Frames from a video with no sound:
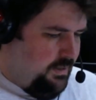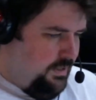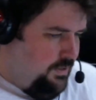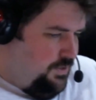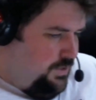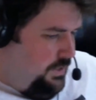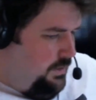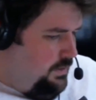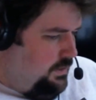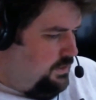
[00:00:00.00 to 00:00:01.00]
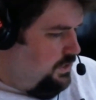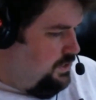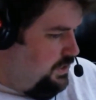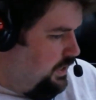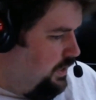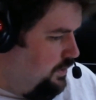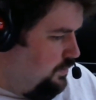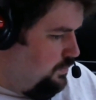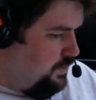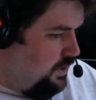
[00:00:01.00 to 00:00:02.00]
There's an extension I
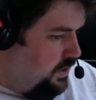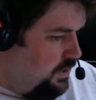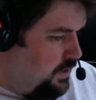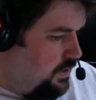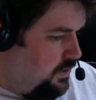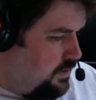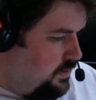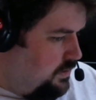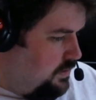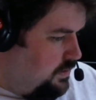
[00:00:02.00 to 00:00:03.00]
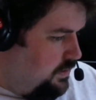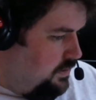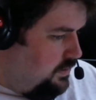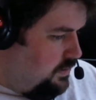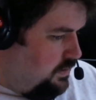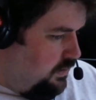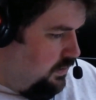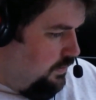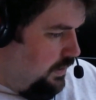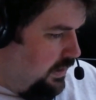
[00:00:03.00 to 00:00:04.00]
use
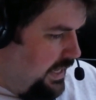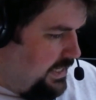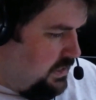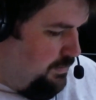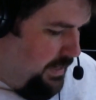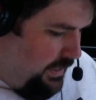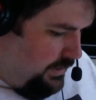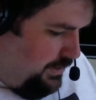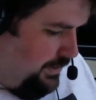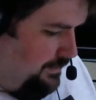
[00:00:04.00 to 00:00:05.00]
called LastPass.